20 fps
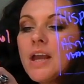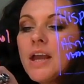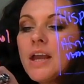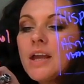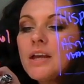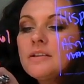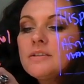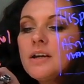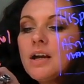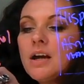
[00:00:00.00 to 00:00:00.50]

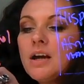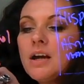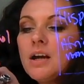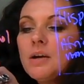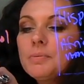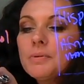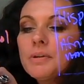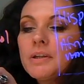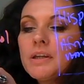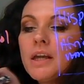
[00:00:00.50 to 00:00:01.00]
and
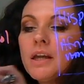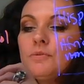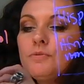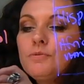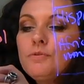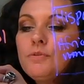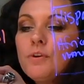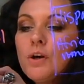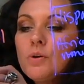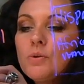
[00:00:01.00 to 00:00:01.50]
up can
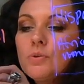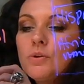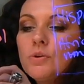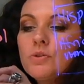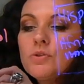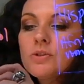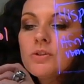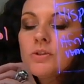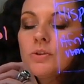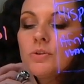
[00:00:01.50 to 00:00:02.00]
vote. You
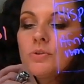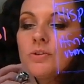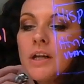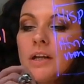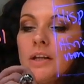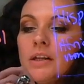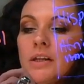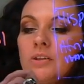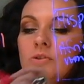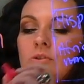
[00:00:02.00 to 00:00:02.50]
just learned
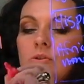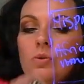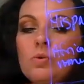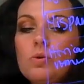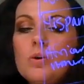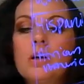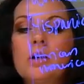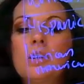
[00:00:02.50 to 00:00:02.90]
that in your